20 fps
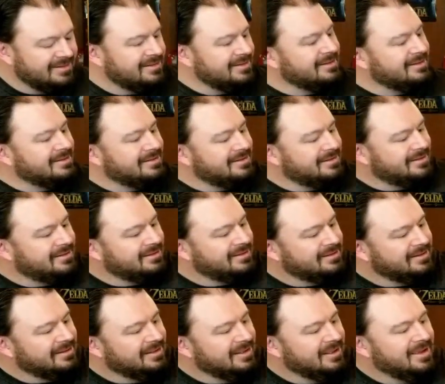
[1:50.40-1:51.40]

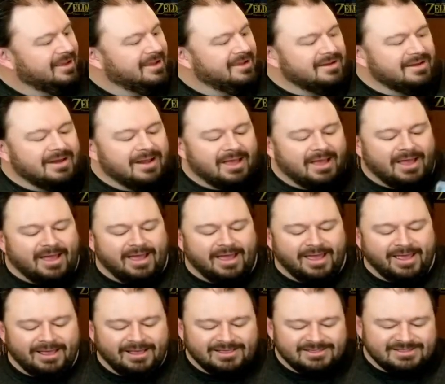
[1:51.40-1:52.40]

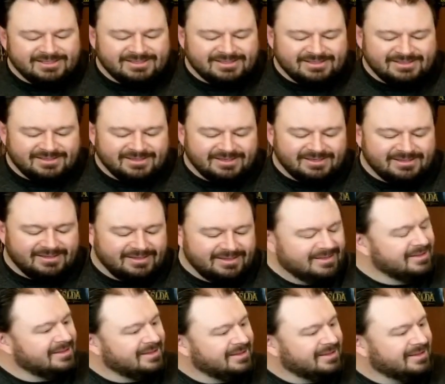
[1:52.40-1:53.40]

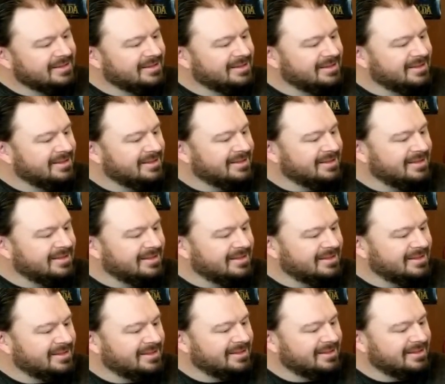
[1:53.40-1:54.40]

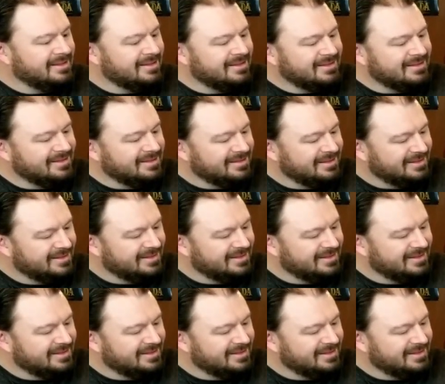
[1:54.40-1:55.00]
(silent)